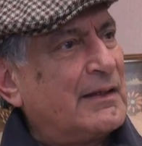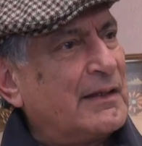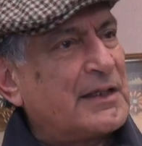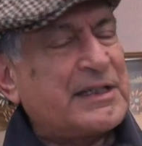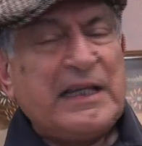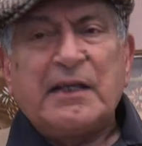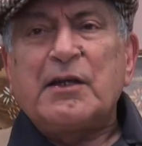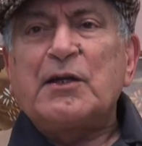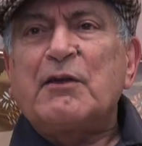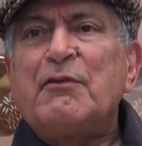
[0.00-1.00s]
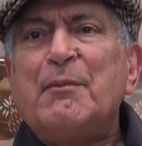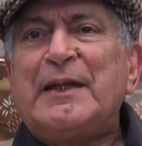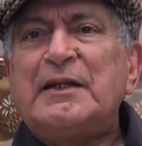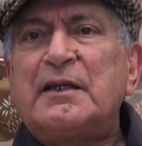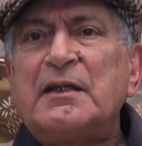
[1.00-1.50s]
The secret of
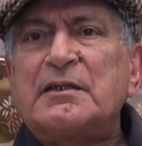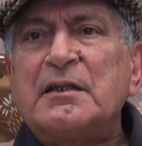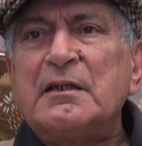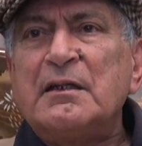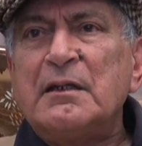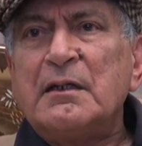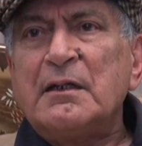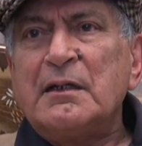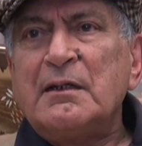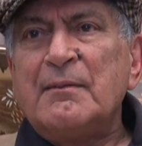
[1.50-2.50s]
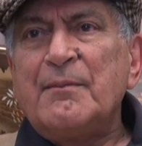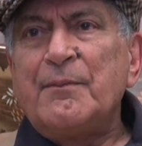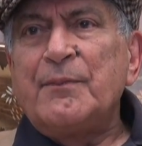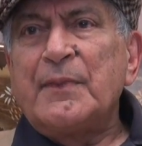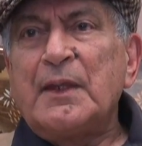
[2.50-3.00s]
meditation
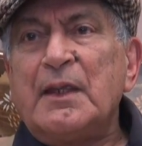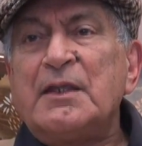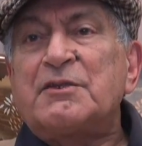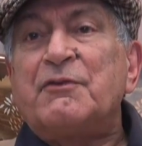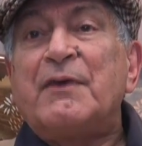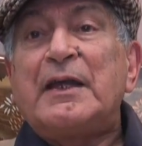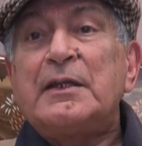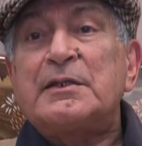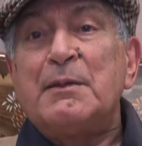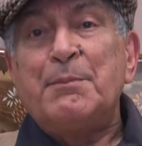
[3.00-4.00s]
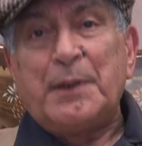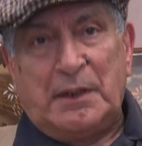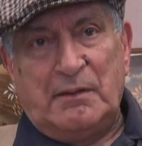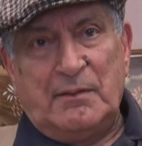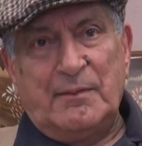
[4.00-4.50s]
is very simple.
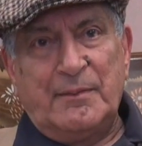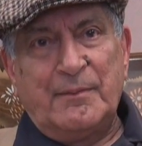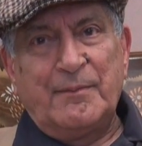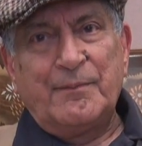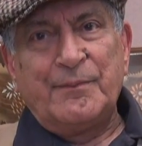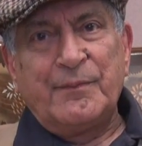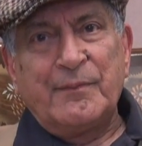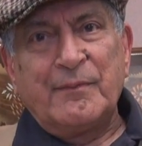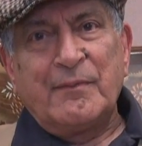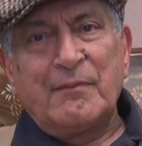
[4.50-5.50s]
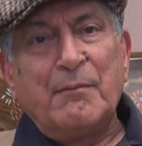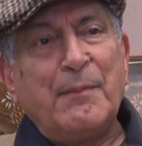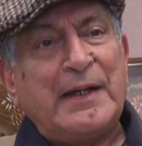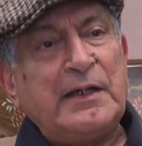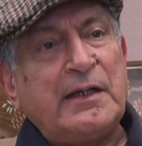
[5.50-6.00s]

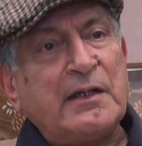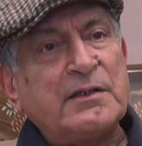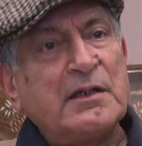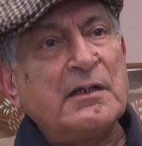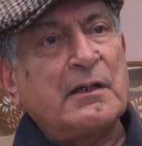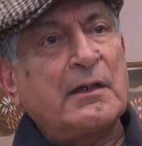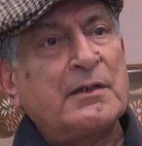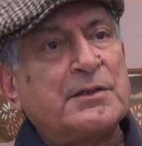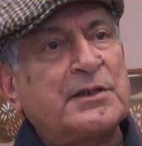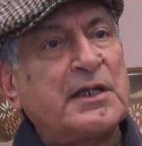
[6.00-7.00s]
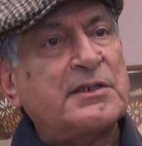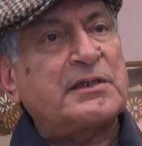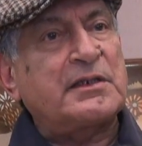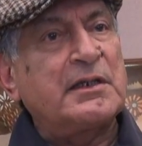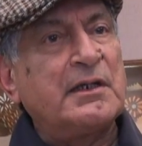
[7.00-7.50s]
Meditation
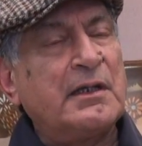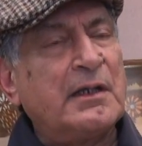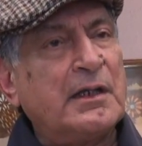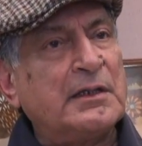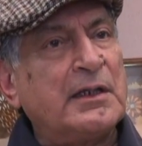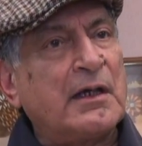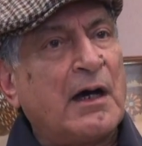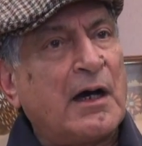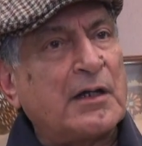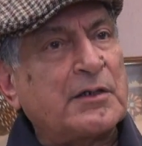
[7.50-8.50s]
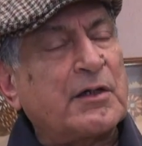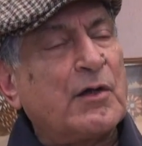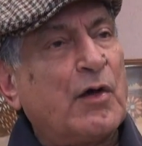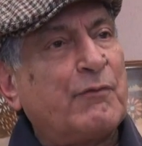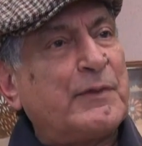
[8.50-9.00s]
consists in the art
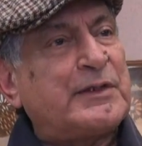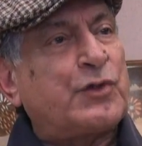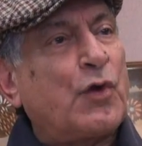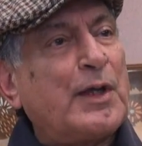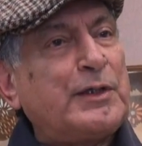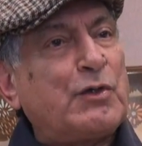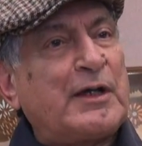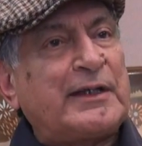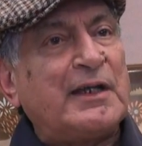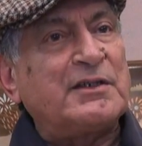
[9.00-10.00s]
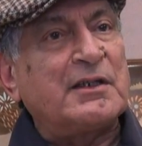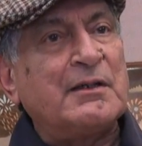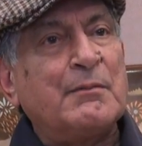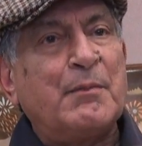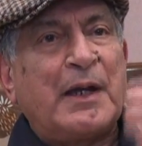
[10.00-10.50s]
of withdrawing your
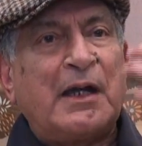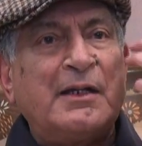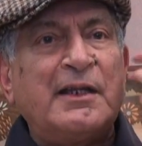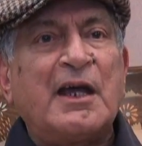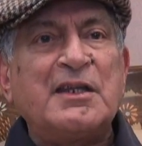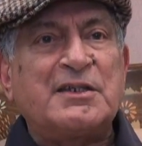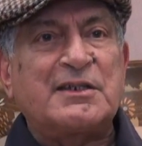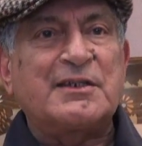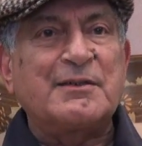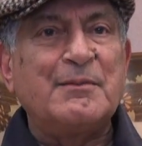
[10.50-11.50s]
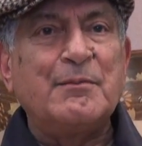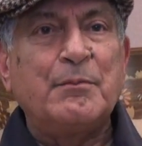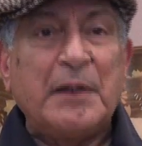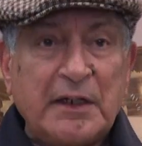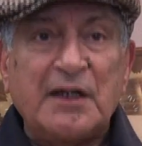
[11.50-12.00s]
attention behind the eyes,
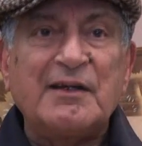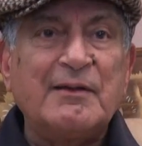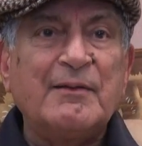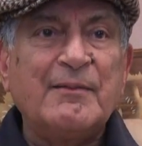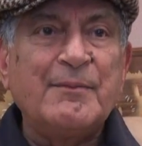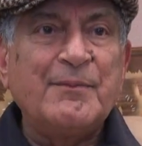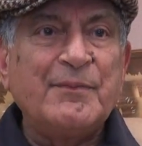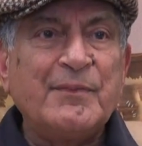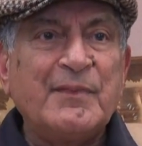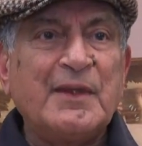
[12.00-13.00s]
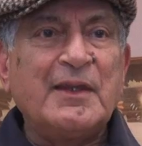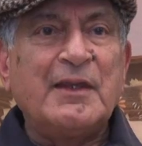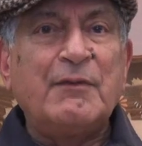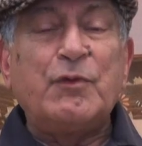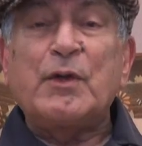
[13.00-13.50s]
period.
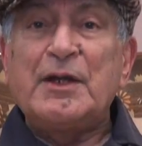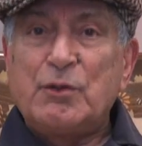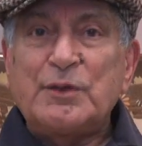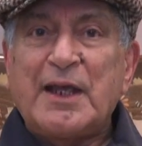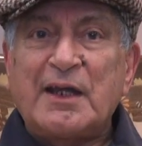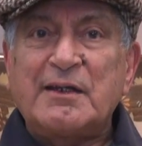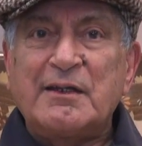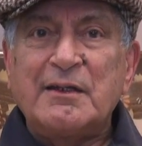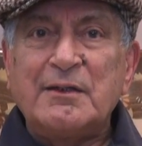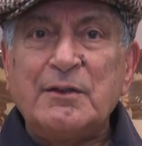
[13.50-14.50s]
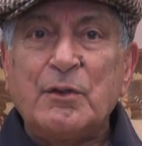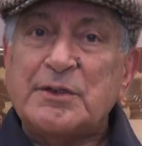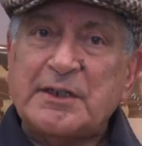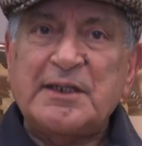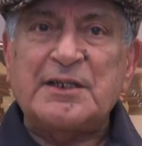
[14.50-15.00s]
If you can do that, you are
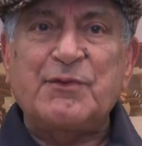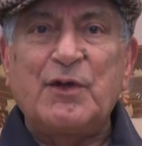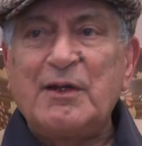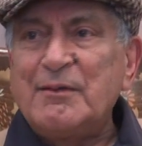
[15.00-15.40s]
successful.